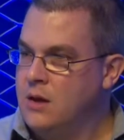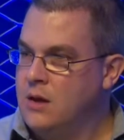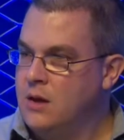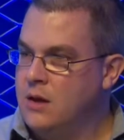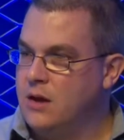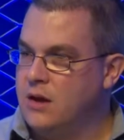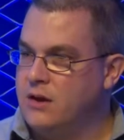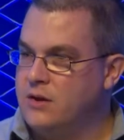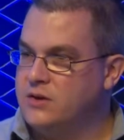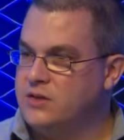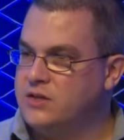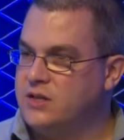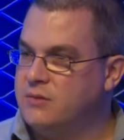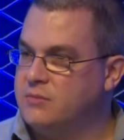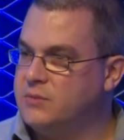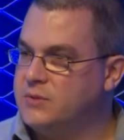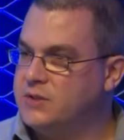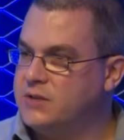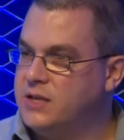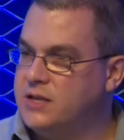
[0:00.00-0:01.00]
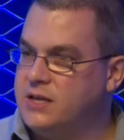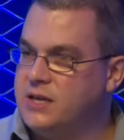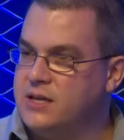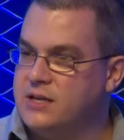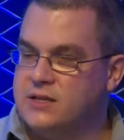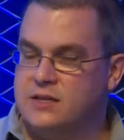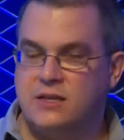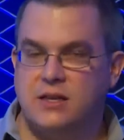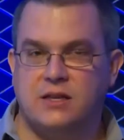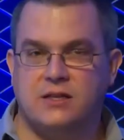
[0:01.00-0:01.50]
Here's some
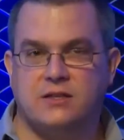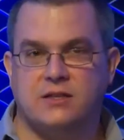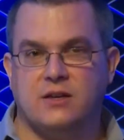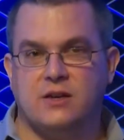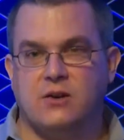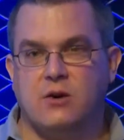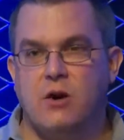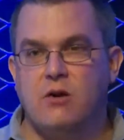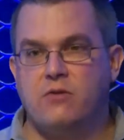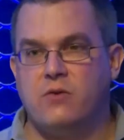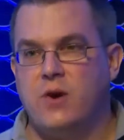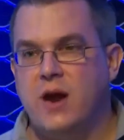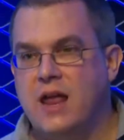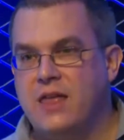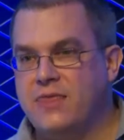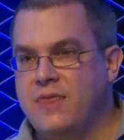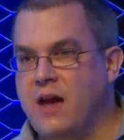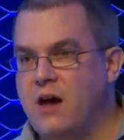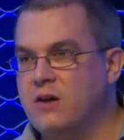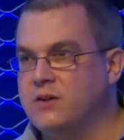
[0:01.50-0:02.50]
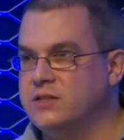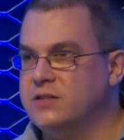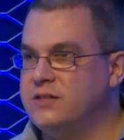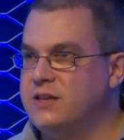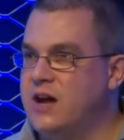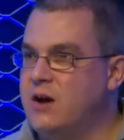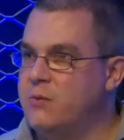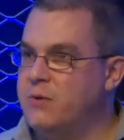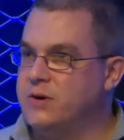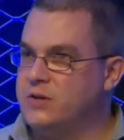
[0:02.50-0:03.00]
statistics. There are over 8,000
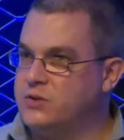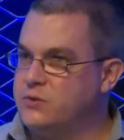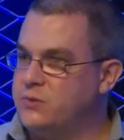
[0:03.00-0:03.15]
networks